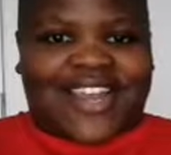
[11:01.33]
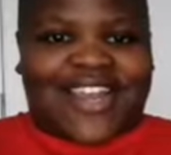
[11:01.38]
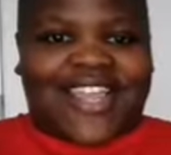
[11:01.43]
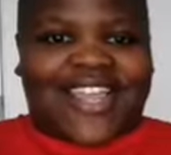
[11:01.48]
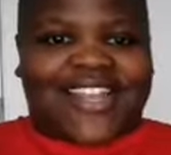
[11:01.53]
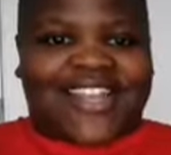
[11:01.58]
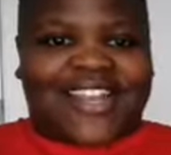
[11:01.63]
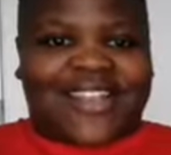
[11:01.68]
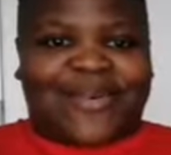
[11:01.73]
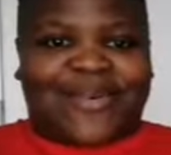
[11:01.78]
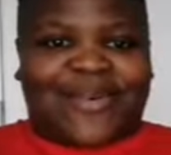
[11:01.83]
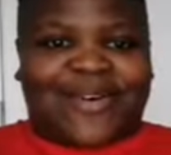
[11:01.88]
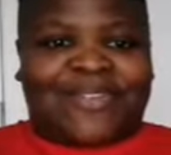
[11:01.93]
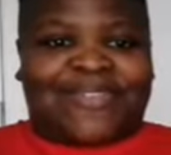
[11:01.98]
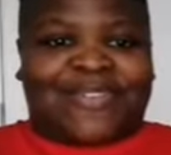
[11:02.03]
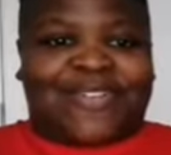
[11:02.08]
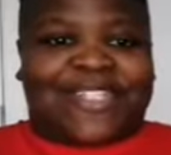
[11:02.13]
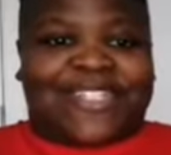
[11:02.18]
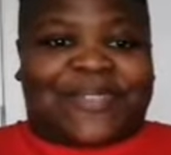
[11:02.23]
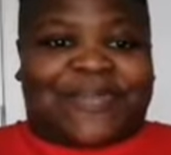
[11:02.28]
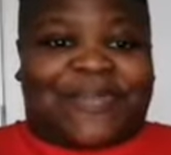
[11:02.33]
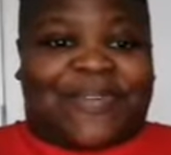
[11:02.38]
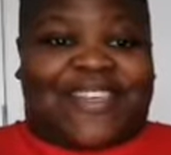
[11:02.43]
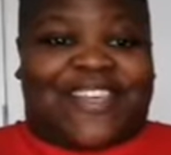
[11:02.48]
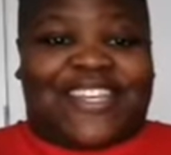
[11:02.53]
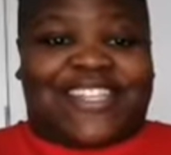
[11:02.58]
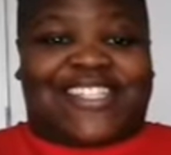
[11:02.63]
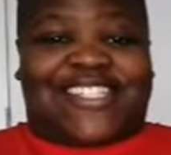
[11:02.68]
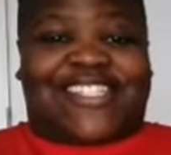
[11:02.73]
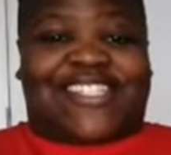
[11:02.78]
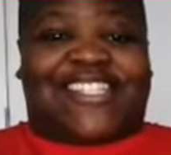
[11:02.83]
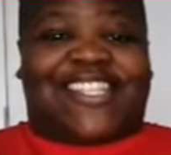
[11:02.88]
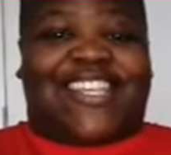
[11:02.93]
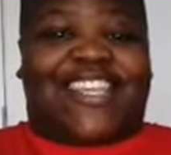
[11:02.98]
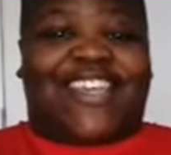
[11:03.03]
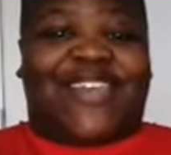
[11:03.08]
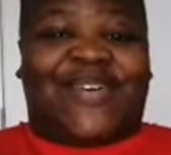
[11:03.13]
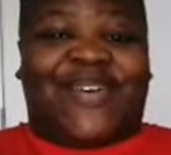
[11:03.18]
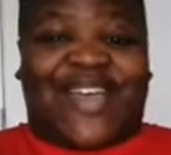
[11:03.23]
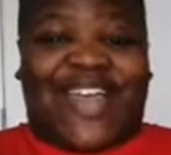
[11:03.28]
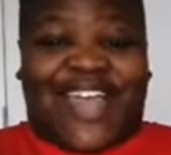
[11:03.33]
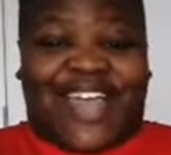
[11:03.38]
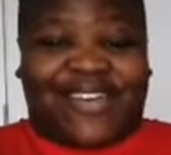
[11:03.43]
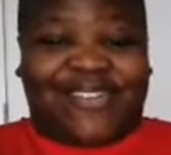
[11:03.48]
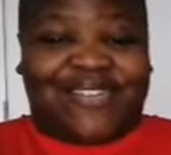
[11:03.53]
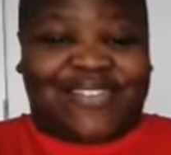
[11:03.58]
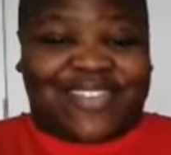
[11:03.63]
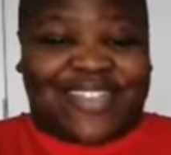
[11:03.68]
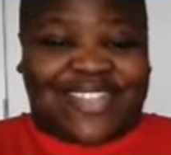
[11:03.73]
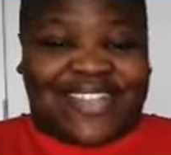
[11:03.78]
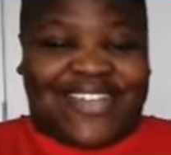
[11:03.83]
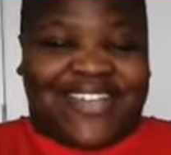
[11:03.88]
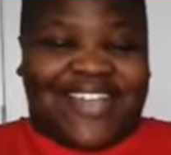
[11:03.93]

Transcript: Lately waffles because you have